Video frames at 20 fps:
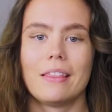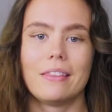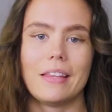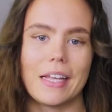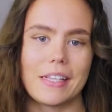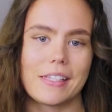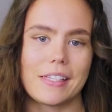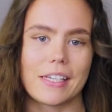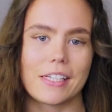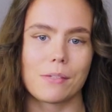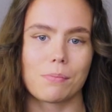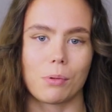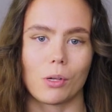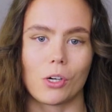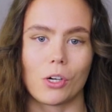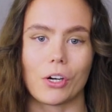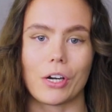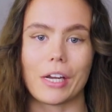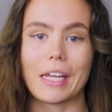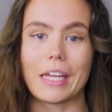Let's
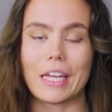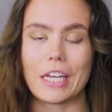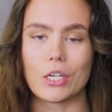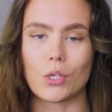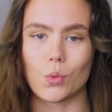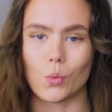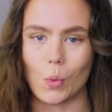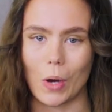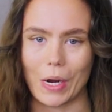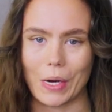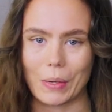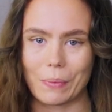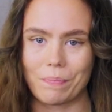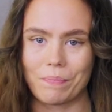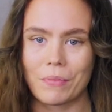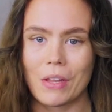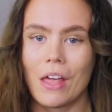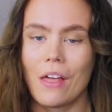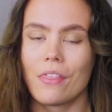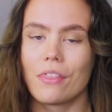explore each one.
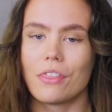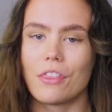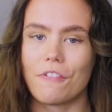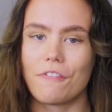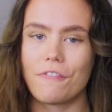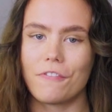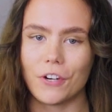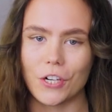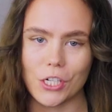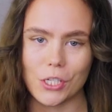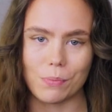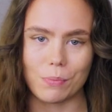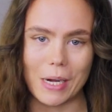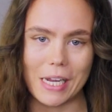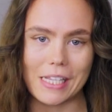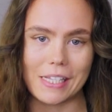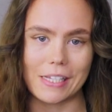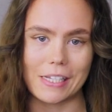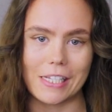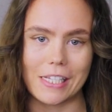The first
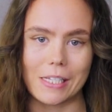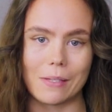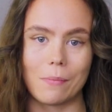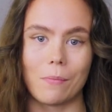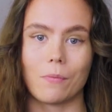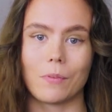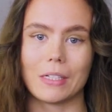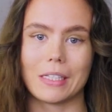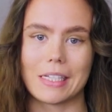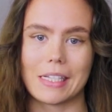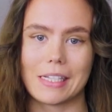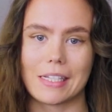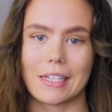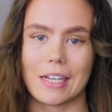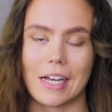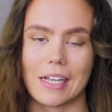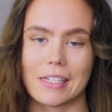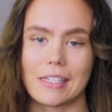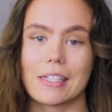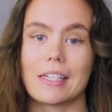brain system we'll
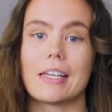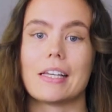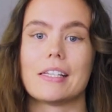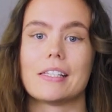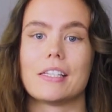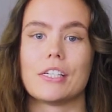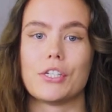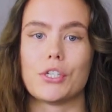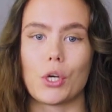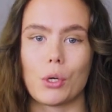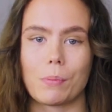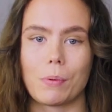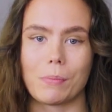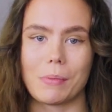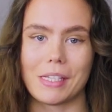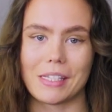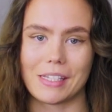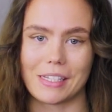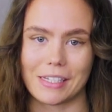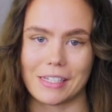discuss is the
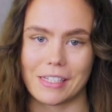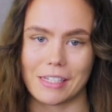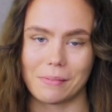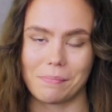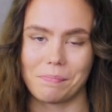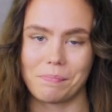dopamine system.